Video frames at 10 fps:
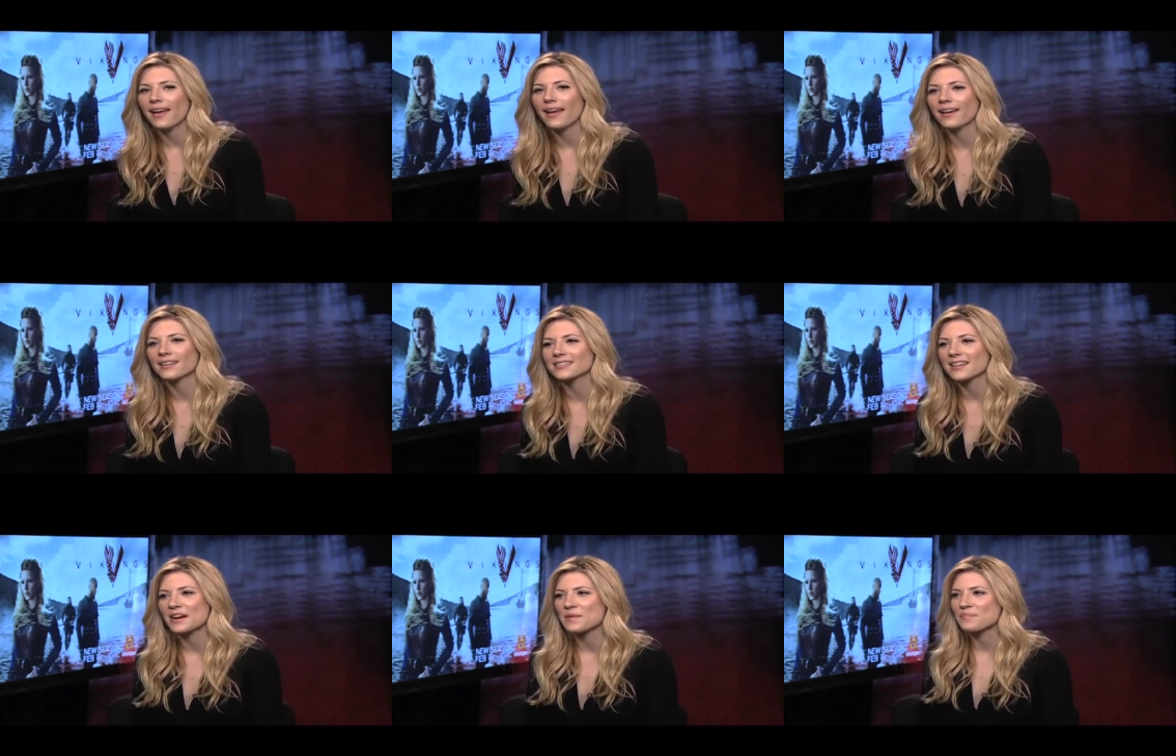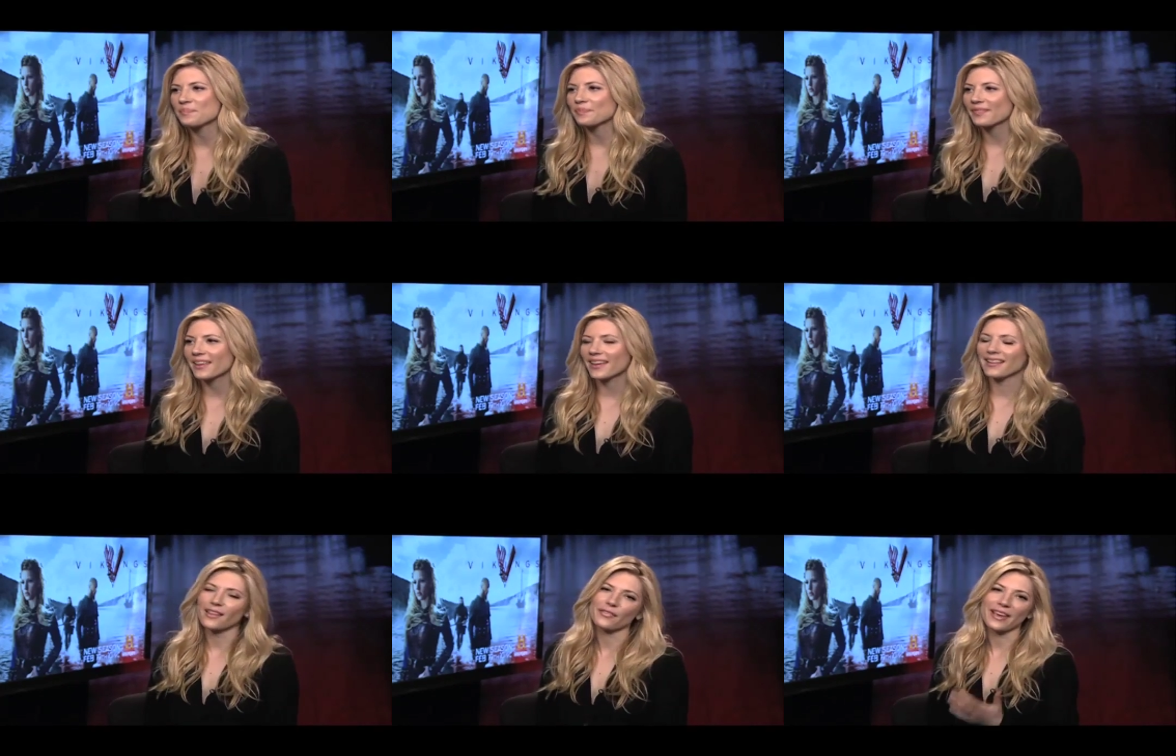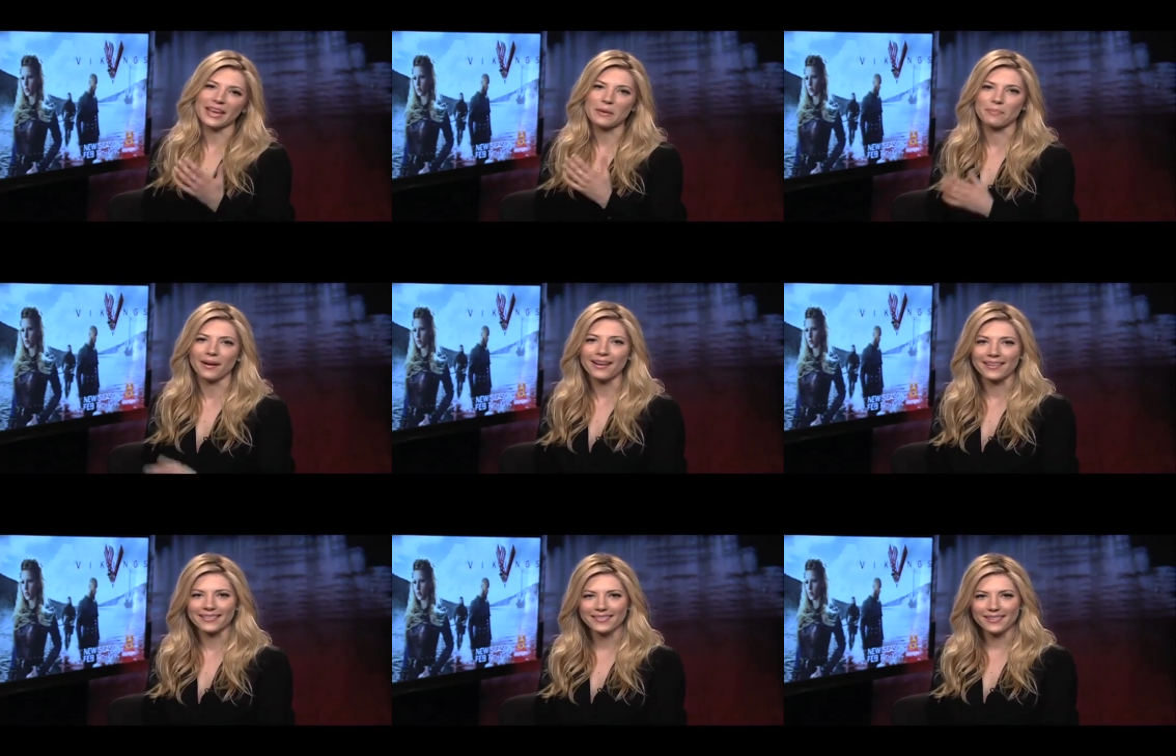and um, and I love kicking butt.